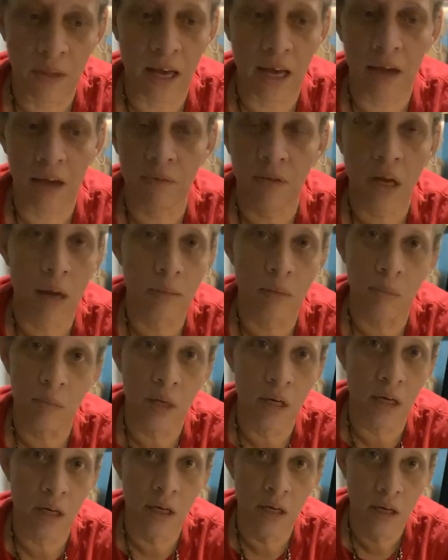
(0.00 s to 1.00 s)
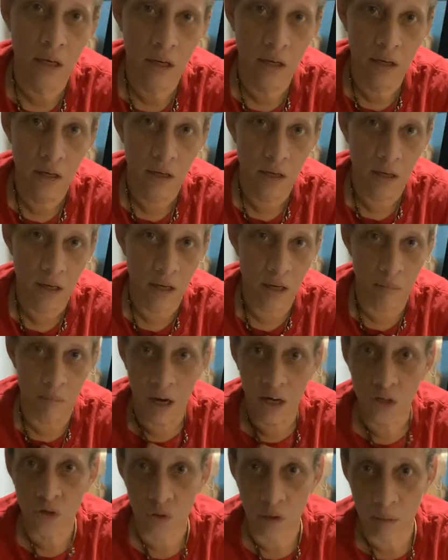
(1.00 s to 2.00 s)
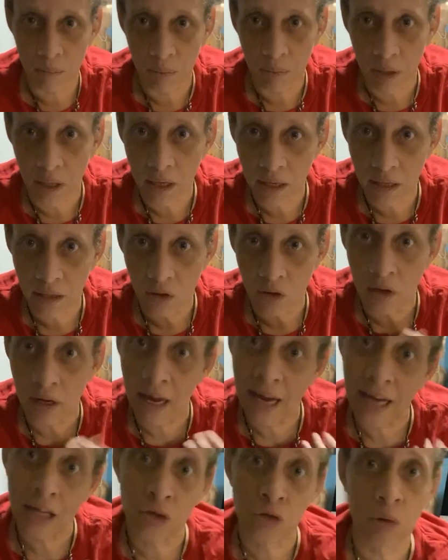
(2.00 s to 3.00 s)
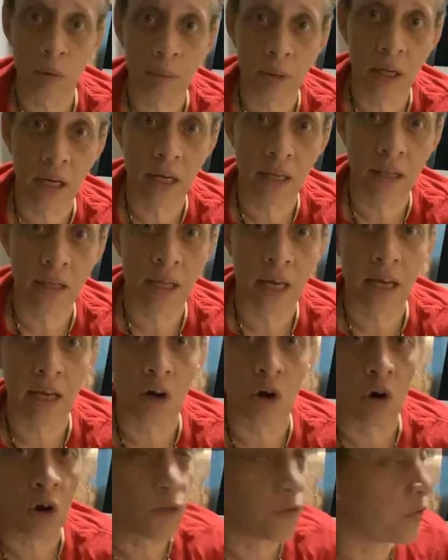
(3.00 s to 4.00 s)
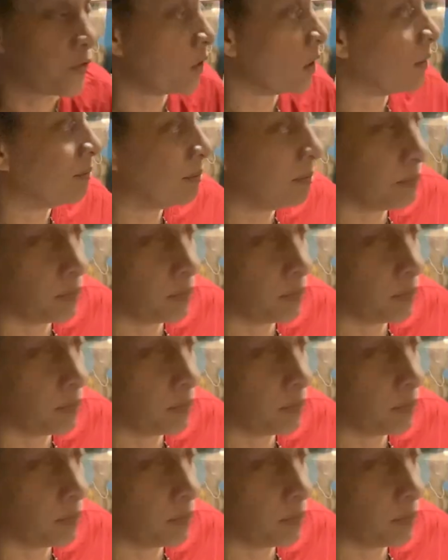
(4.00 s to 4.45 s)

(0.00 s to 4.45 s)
have came to me in my dream plane, on the astral plane, that are from,